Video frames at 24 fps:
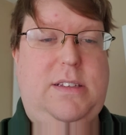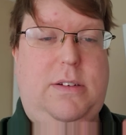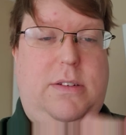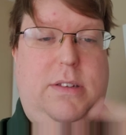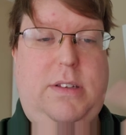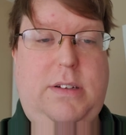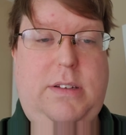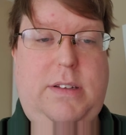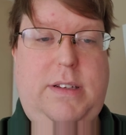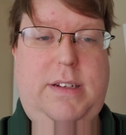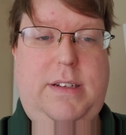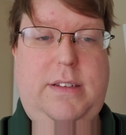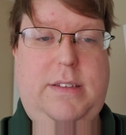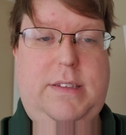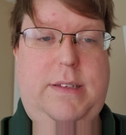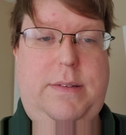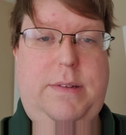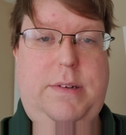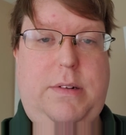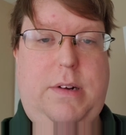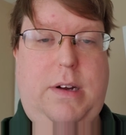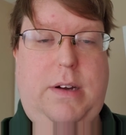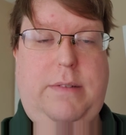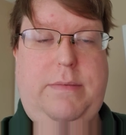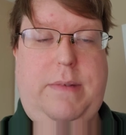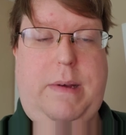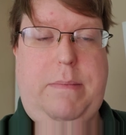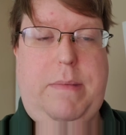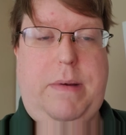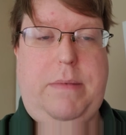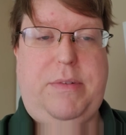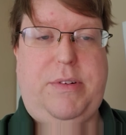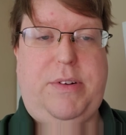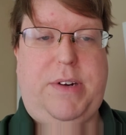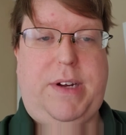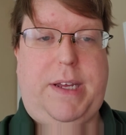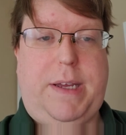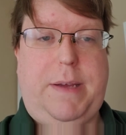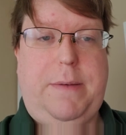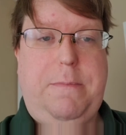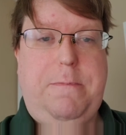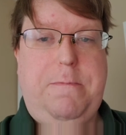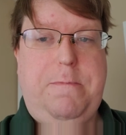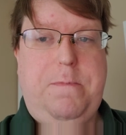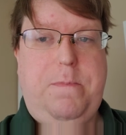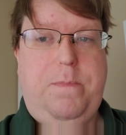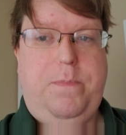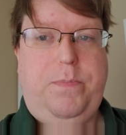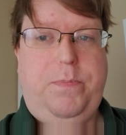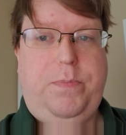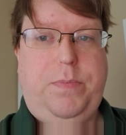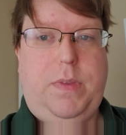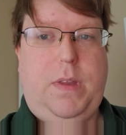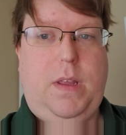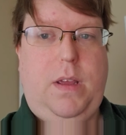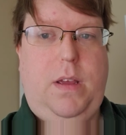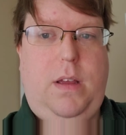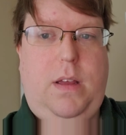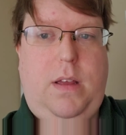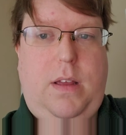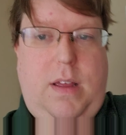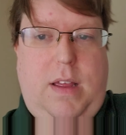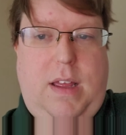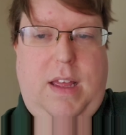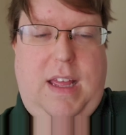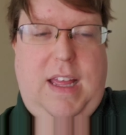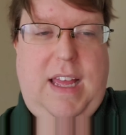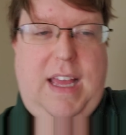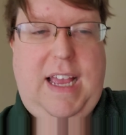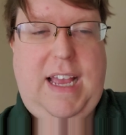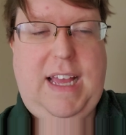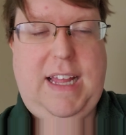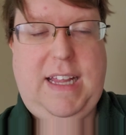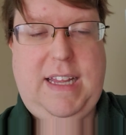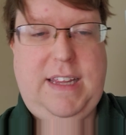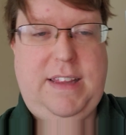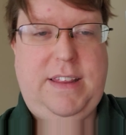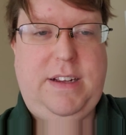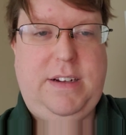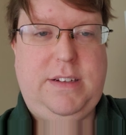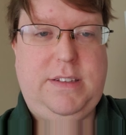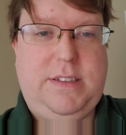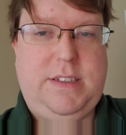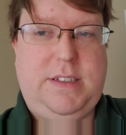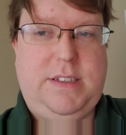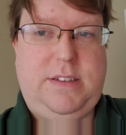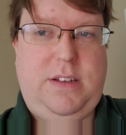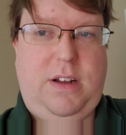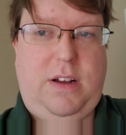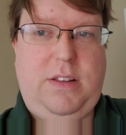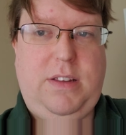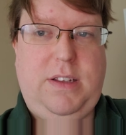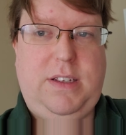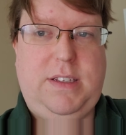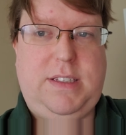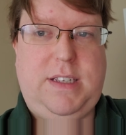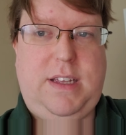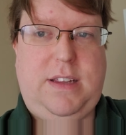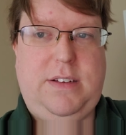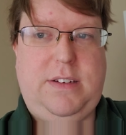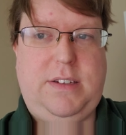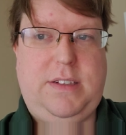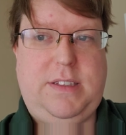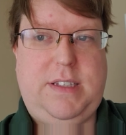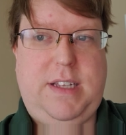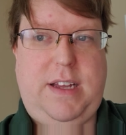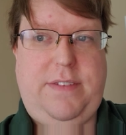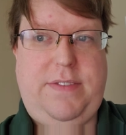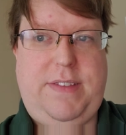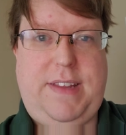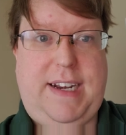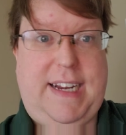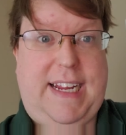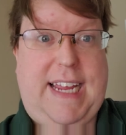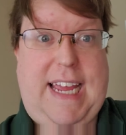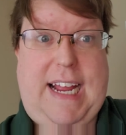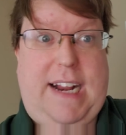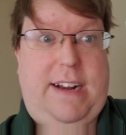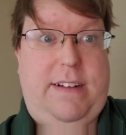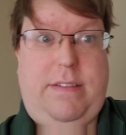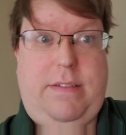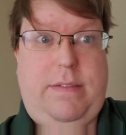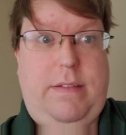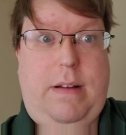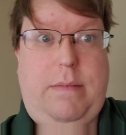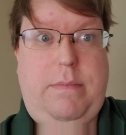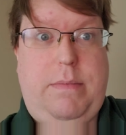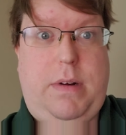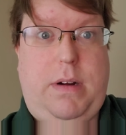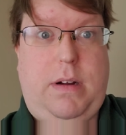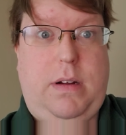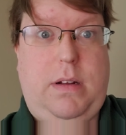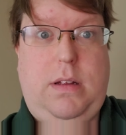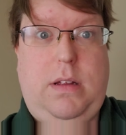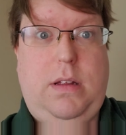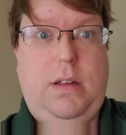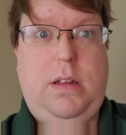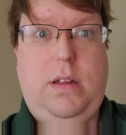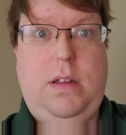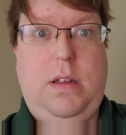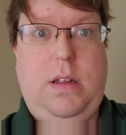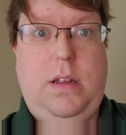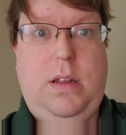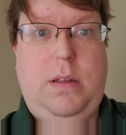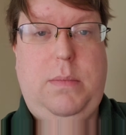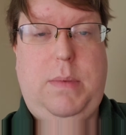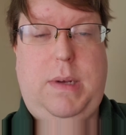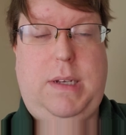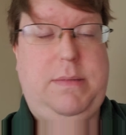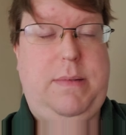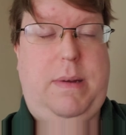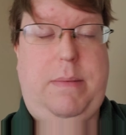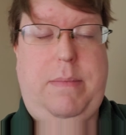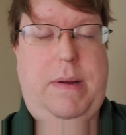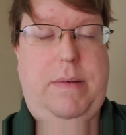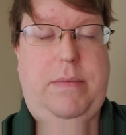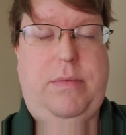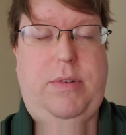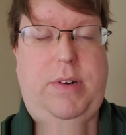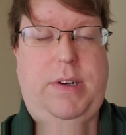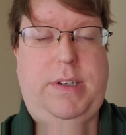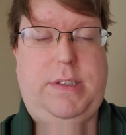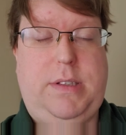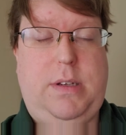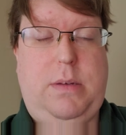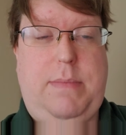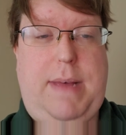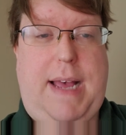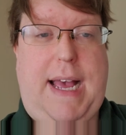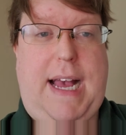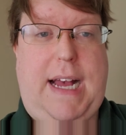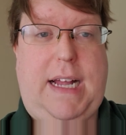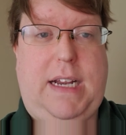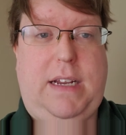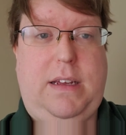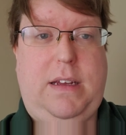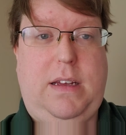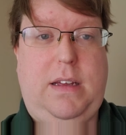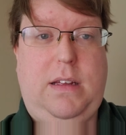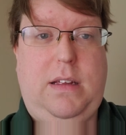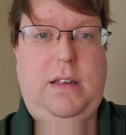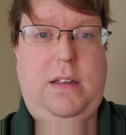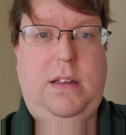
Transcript: So clearly there's something wrong with my memory. And then there's just all this other stuff that I can't remember because my memory is so bad.